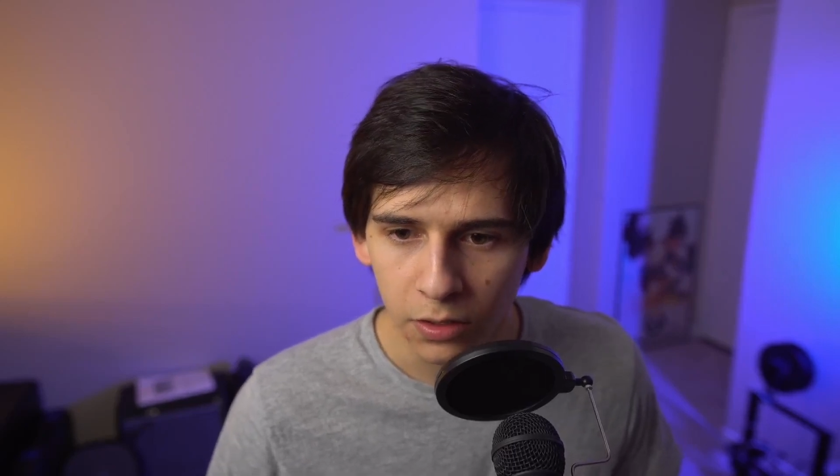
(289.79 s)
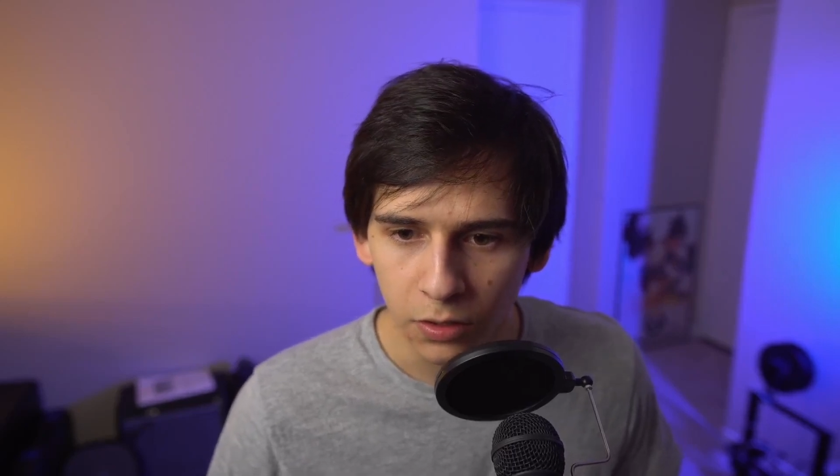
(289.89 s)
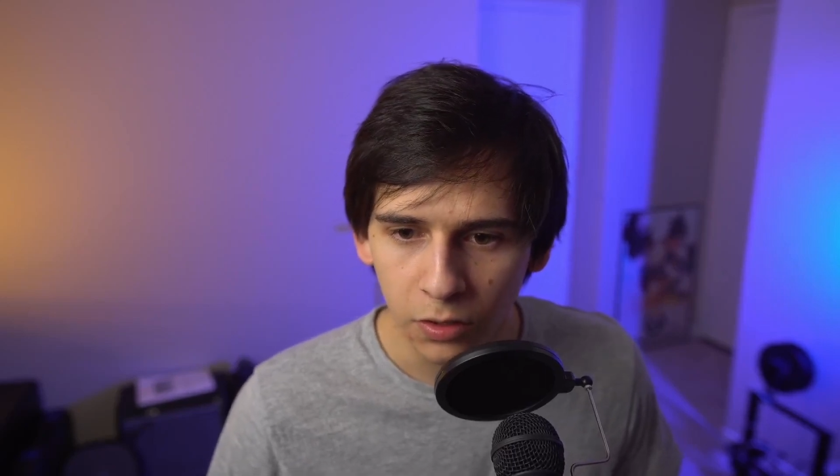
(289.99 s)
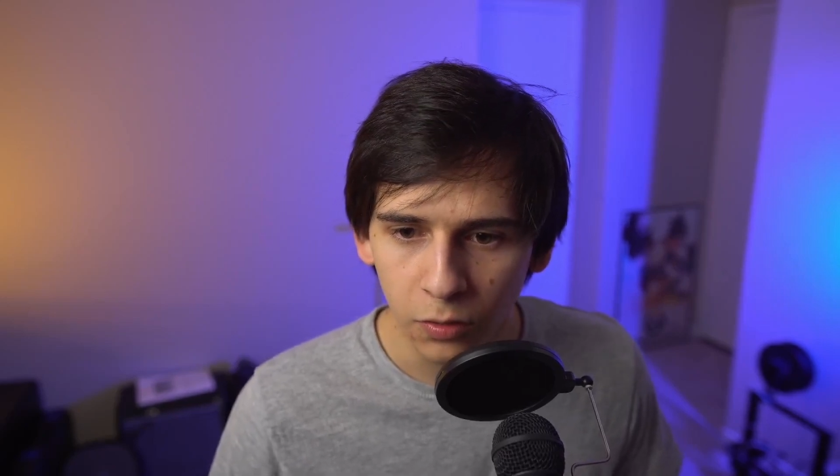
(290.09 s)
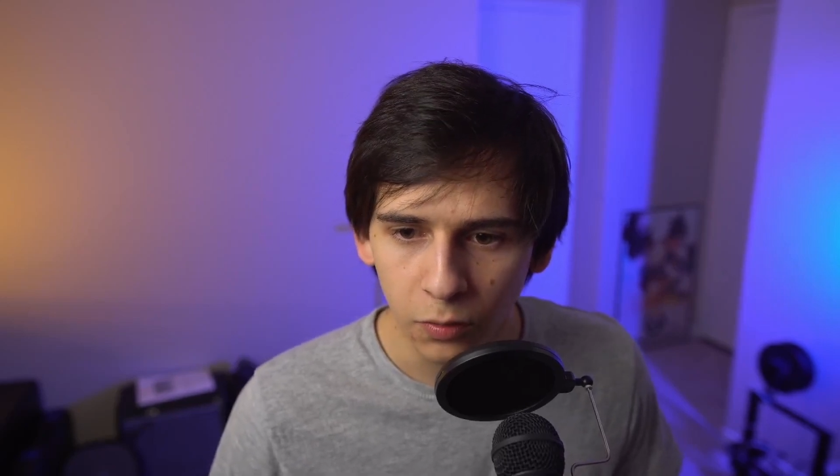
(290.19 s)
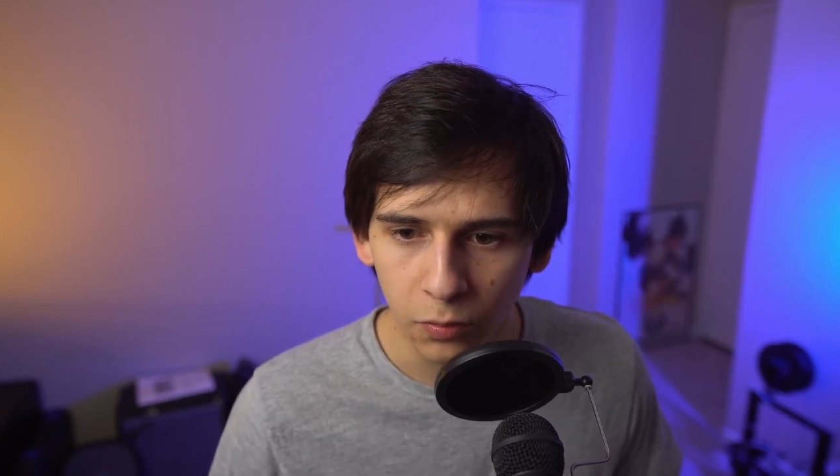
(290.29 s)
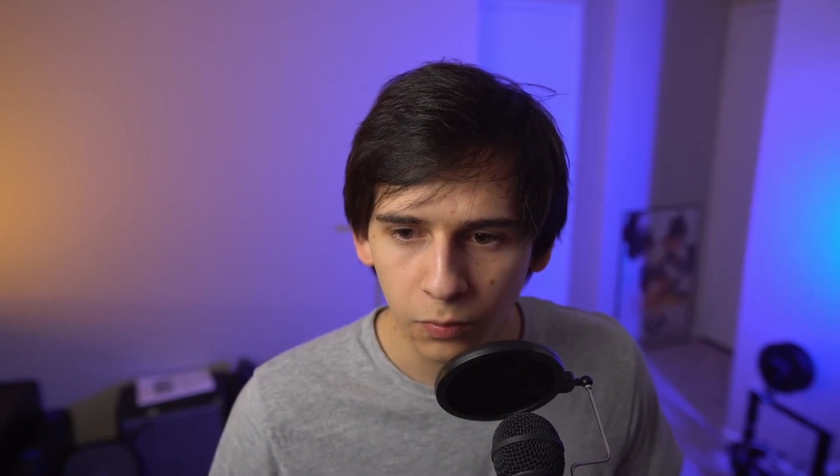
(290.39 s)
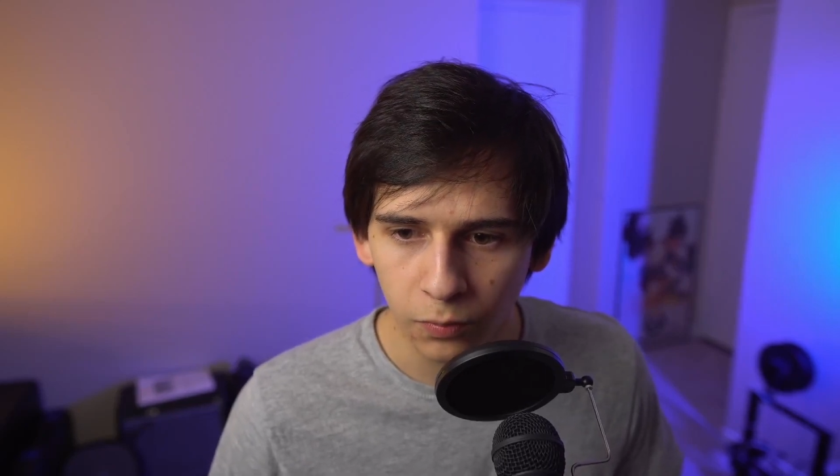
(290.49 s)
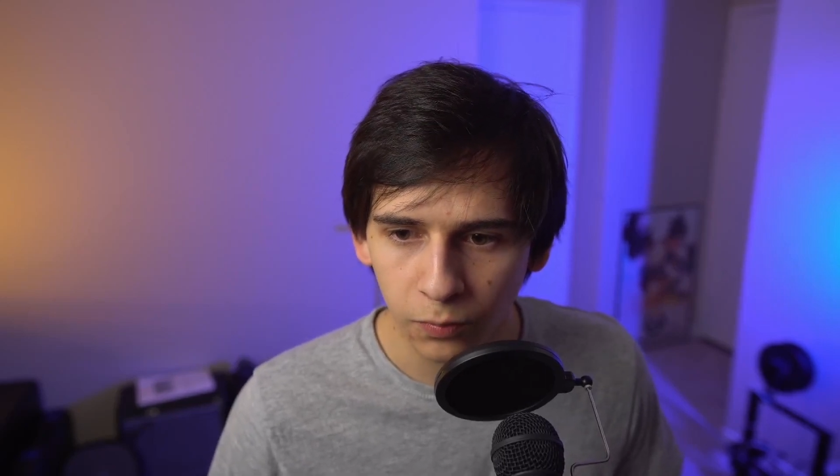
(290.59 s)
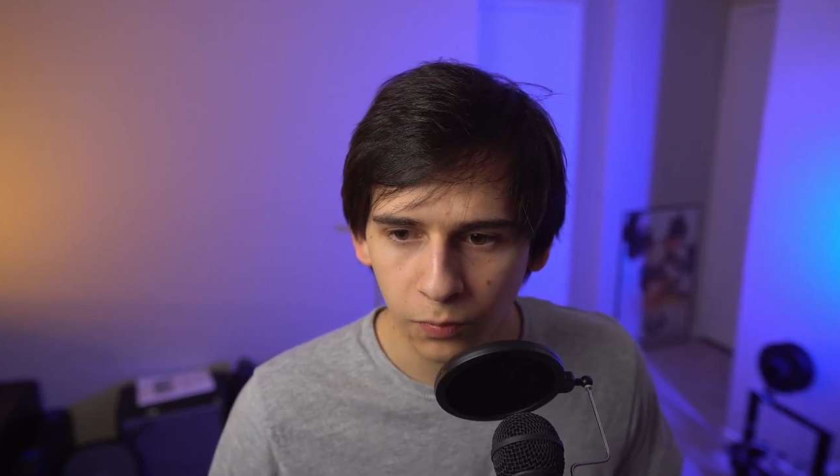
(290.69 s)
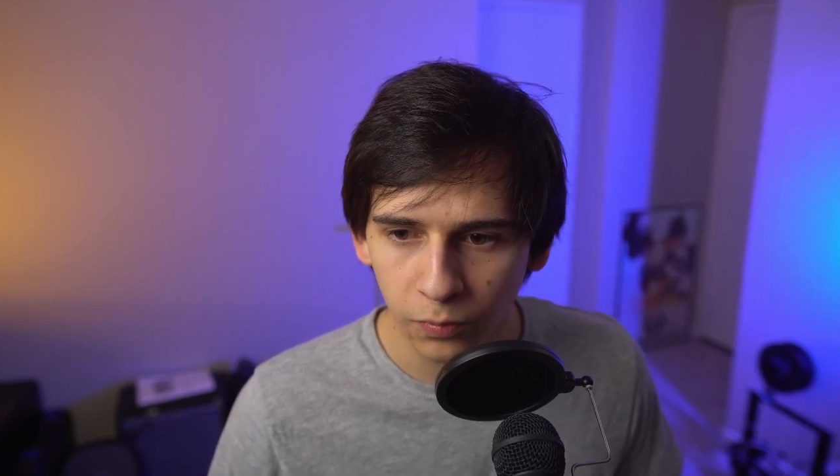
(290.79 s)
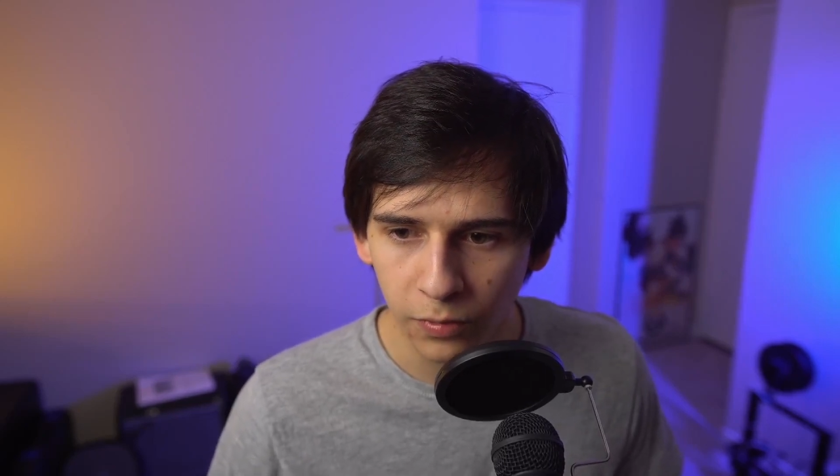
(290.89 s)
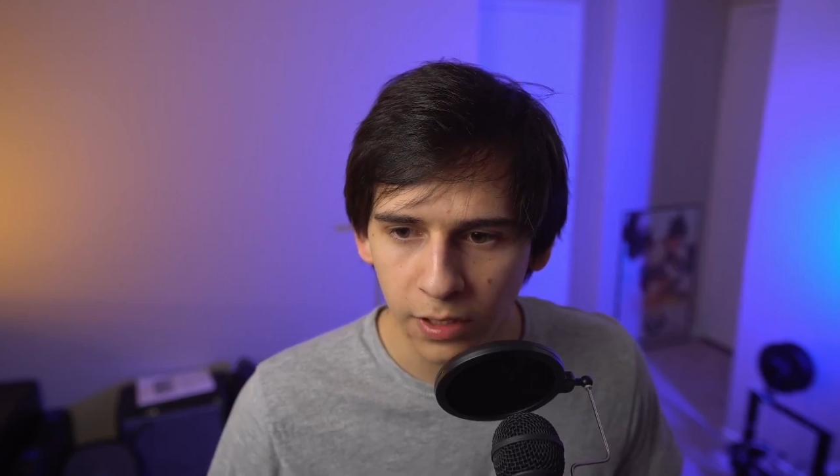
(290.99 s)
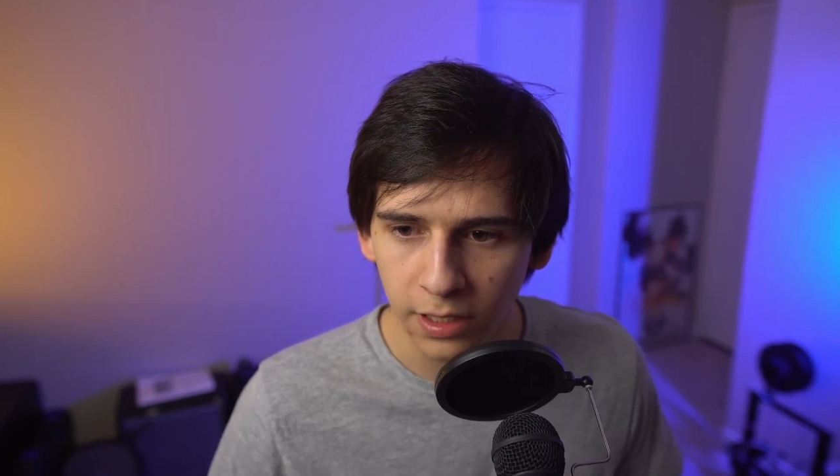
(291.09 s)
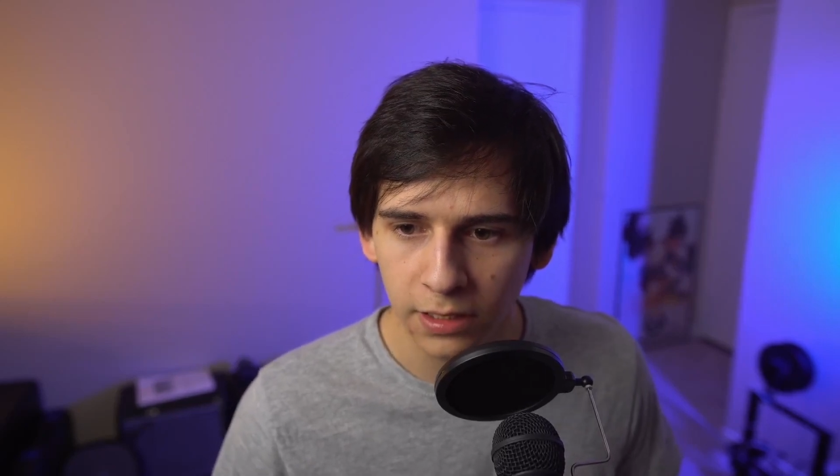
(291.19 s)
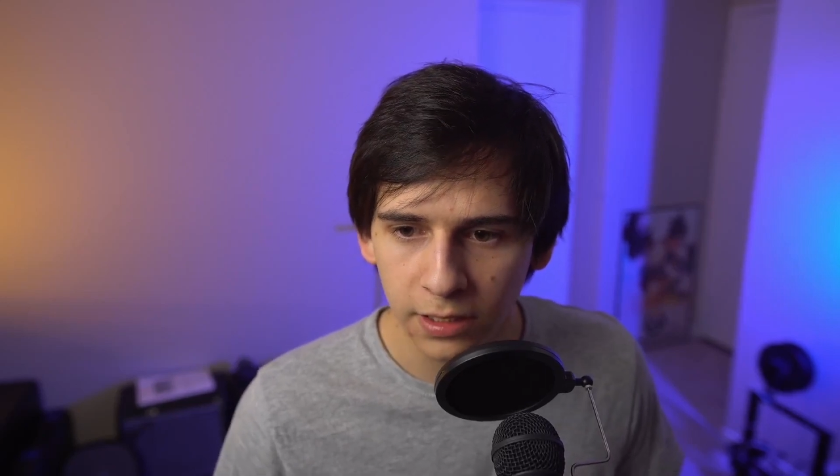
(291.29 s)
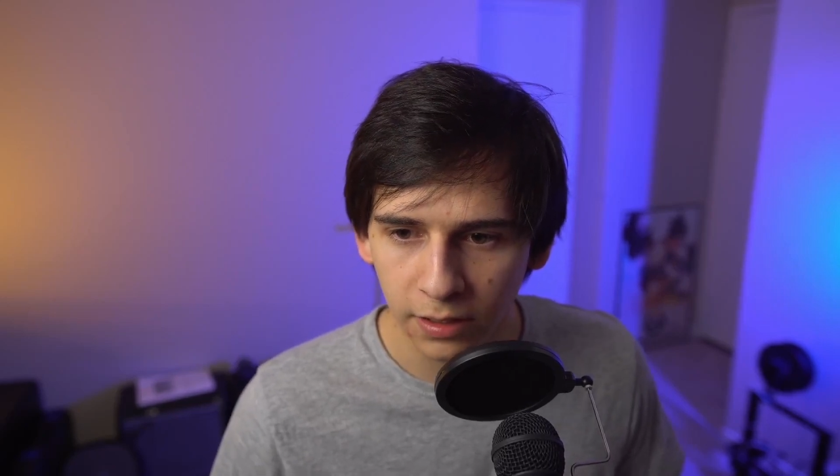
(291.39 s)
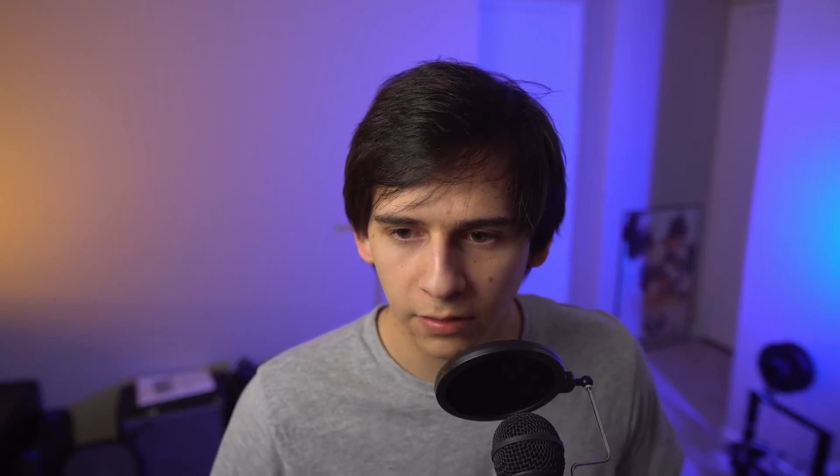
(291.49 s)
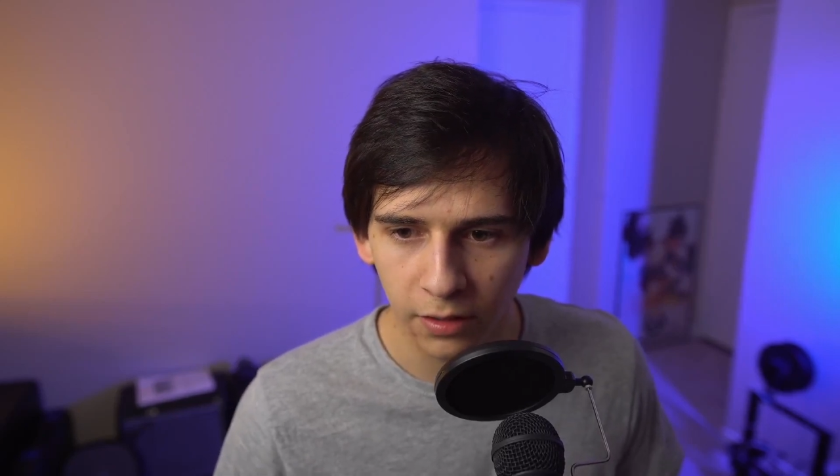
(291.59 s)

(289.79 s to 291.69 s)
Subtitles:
you need to